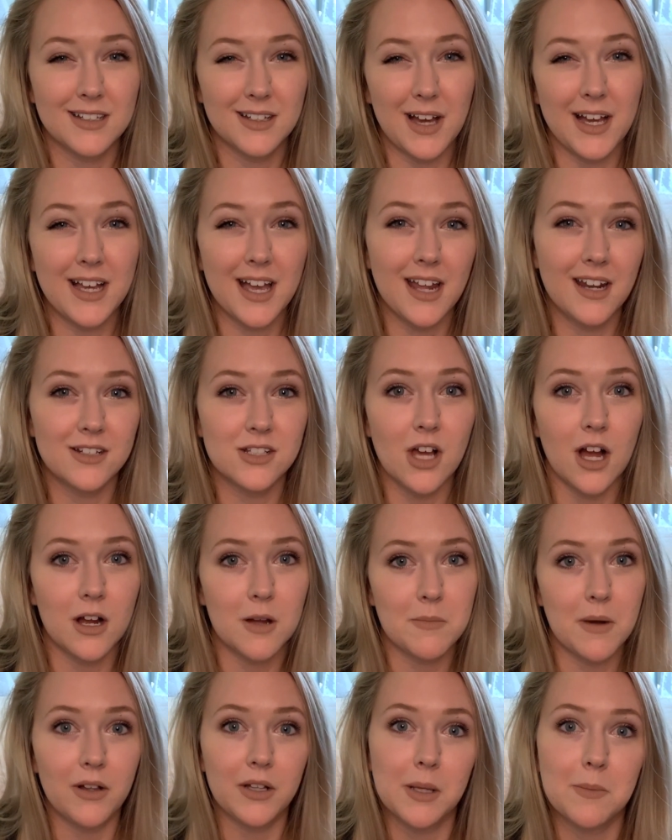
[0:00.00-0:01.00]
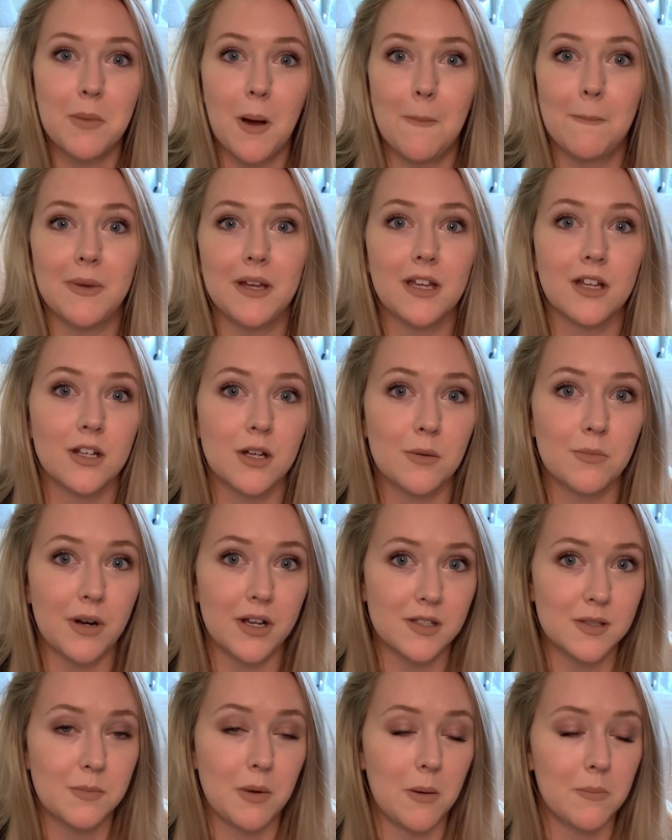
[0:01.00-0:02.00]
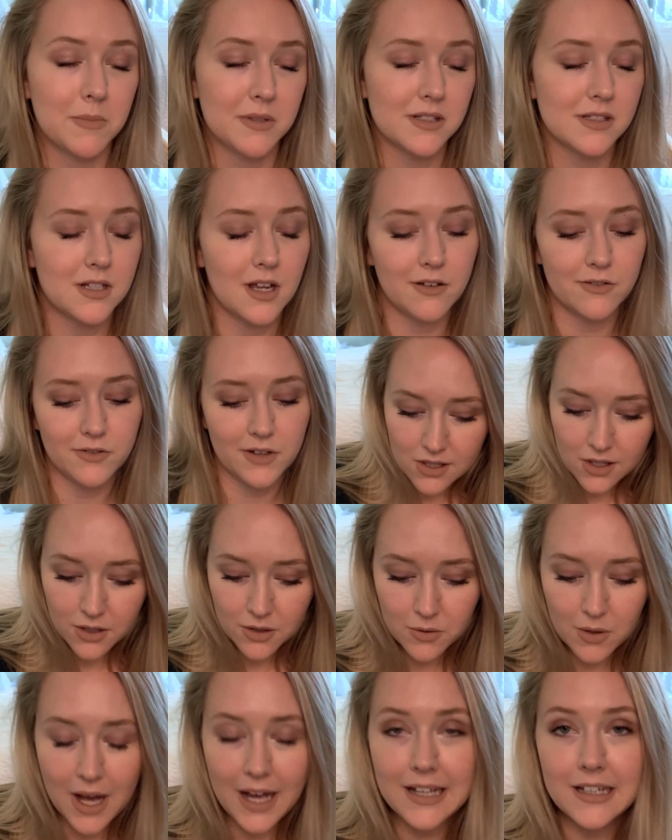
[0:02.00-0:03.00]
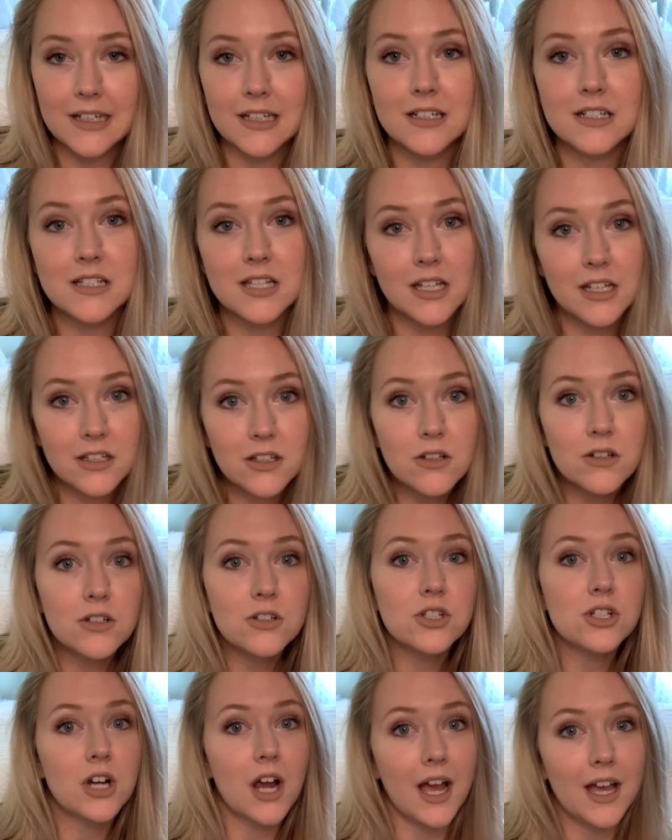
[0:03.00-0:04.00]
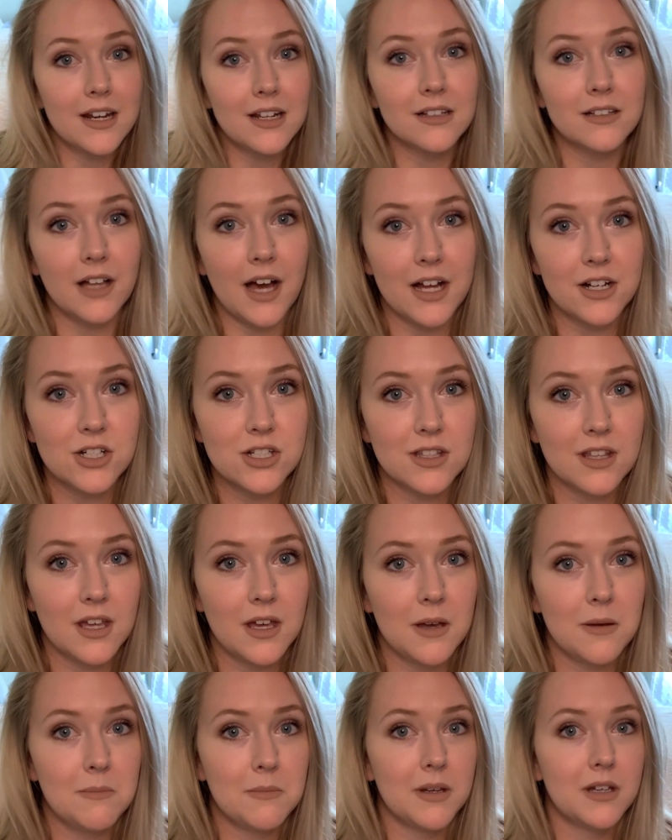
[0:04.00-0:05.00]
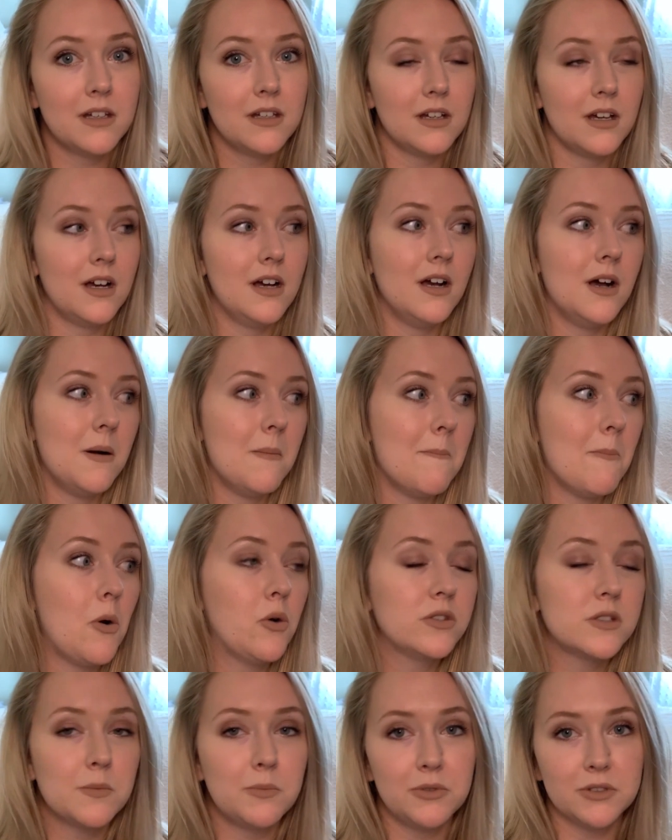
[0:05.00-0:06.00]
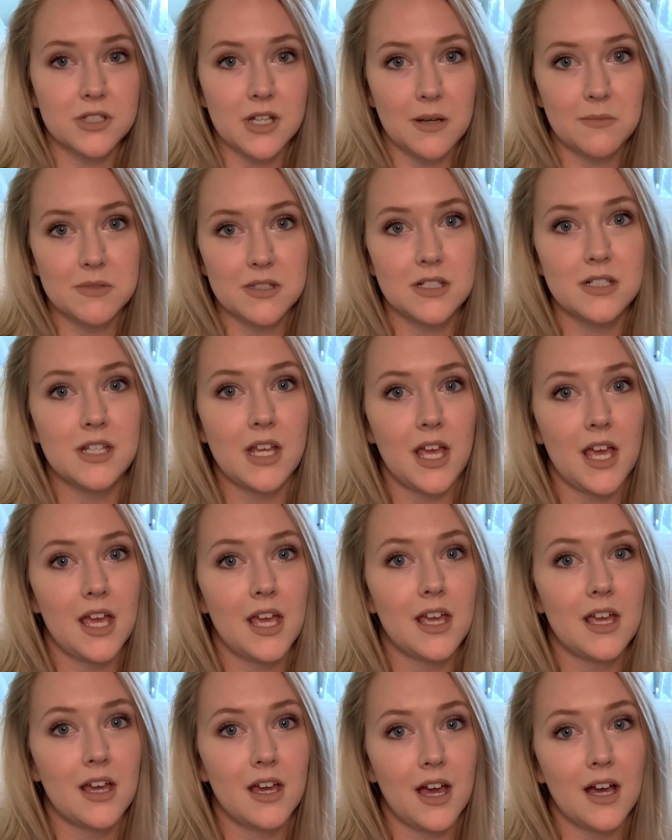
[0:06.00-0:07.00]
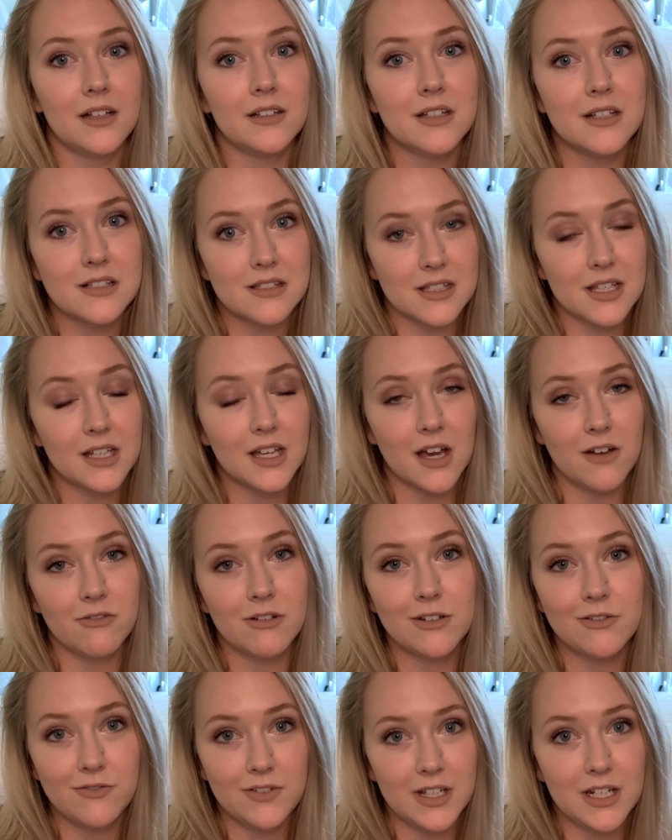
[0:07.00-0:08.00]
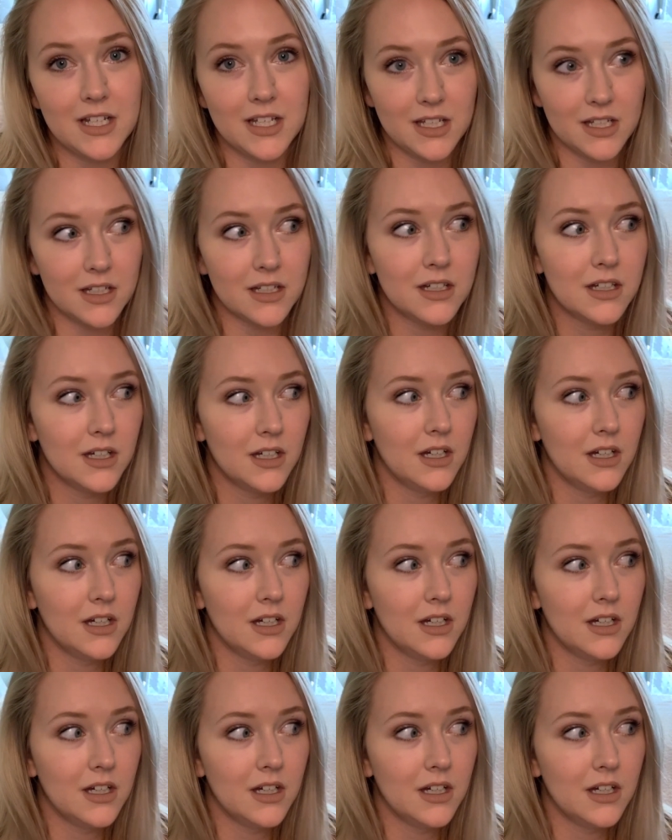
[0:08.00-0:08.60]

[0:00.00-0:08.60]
I kind of talk about like pumping in your breast pump and stuff. So I continue to try to latch them multiple times a day, at least like every feeding.